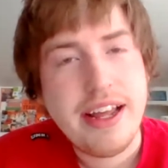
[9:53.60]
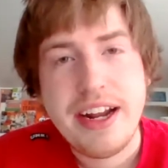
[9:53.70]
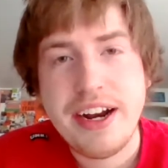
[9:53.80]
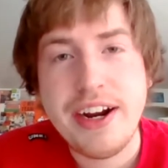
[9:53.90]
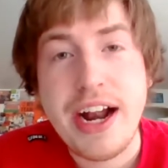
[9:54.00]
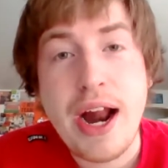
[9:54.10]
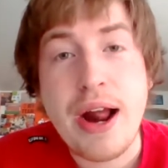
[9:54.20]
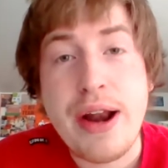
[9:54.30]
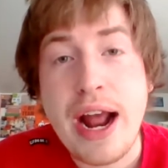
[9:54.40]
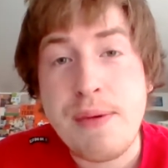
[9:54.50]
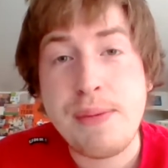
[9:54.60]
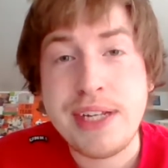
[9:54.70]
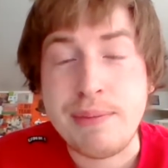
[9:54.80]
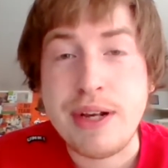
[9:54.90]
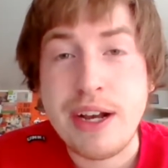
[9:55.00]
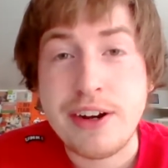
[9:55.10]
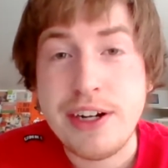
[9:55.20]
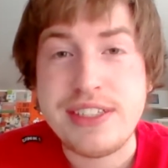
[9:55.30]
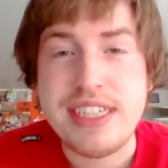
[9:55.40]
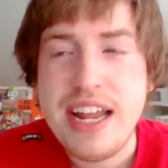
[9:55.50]
Now I'm upset. I'm
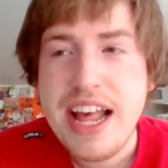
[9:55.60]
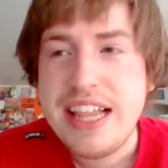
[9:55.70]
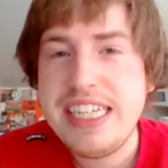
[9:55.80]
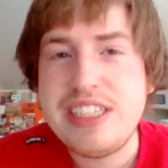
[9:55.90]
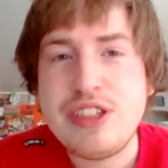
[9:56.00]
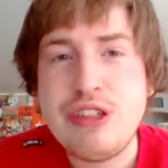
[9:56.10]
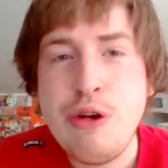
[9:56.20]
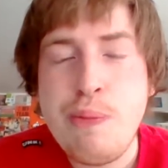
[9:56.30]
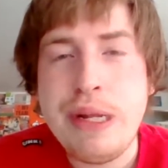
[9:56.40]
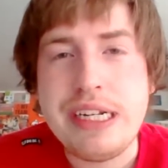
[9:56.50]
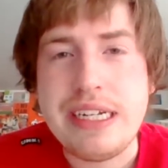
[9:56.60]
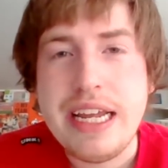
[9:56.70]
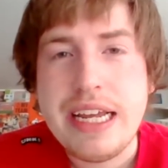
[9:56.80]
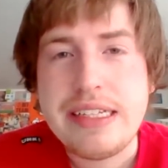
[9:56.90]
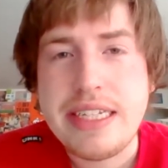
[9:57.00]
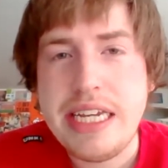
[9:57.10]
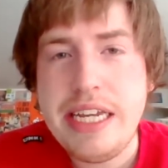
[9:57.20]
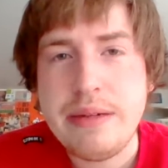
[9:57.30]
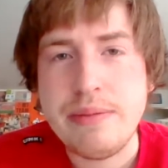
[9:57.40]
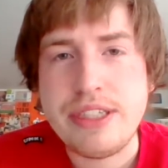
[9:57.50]
cursing. These stupid
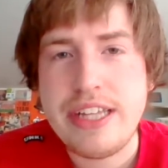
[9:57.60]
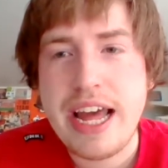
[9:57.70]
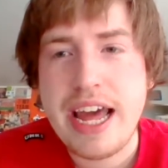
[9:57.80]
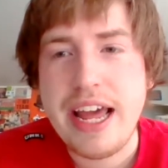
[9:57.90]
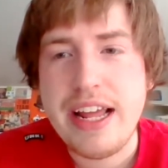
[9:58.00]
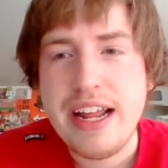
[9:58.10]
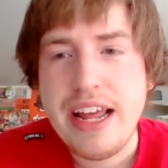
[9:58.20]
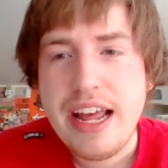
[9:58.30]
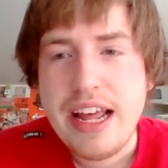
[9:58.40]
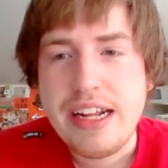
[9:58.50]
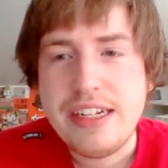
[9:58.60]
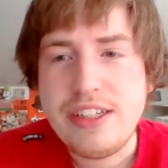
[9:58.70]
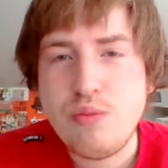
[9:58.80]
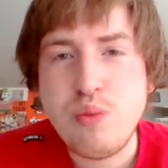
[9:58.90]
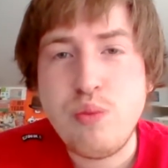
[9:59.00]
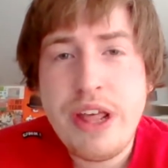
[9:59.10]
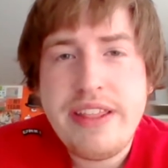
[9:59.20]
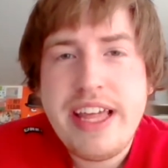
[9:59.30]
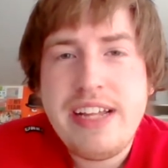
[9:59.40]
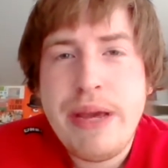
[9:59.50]
teams that
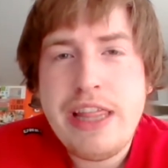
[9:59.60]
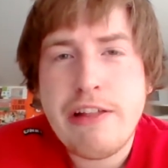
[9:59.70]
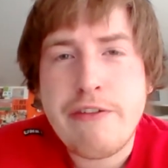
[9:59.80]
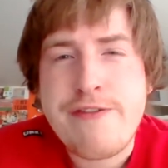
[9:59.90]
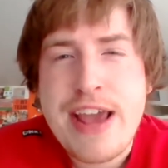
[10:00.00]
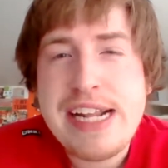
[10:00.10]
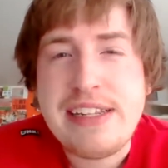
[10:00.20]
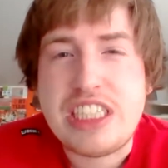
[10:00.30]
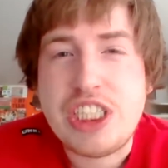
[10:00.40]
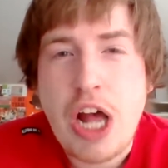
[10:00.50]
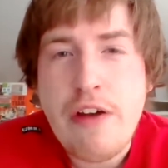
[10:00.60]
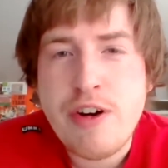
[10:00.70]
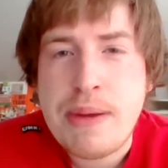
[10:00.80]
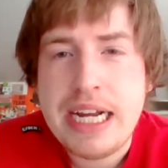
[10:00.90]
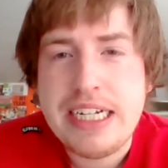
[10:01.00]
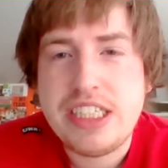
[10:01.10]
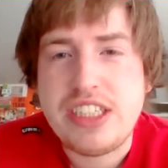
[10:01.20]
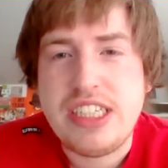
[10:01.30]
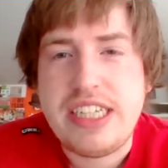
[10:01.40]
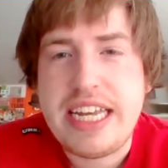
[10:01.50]
they make their fans suffer by
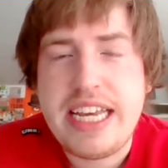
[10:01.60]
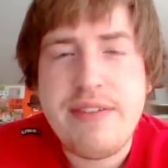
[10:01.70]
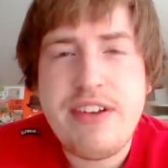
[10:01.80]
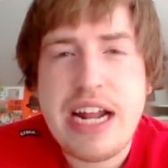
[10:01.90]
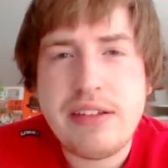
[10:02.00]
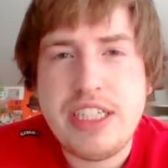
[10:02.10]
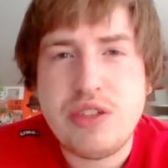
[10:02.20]
just giving out these